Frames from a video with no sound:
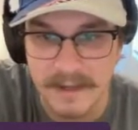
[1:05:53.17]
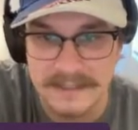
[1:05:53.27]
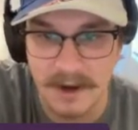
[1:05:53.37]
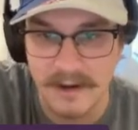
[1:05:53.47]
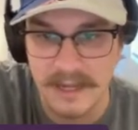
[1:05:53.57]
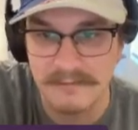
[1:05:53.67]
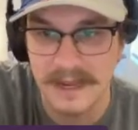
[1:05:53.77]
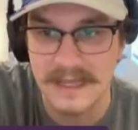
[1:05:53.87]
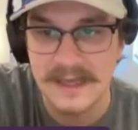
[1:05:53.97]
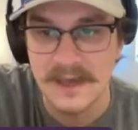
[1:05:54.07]
His hard hit
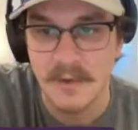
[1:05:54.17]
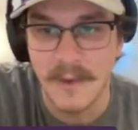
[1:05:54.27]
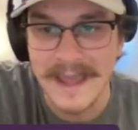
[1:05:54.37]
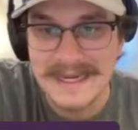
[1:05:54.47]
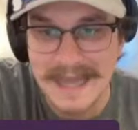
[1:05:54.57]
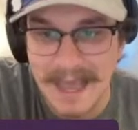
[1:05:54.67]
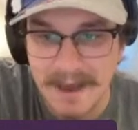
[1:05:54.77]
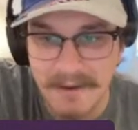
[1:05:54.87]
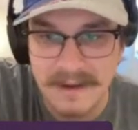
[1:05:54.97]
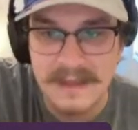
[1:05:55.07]
rate way down.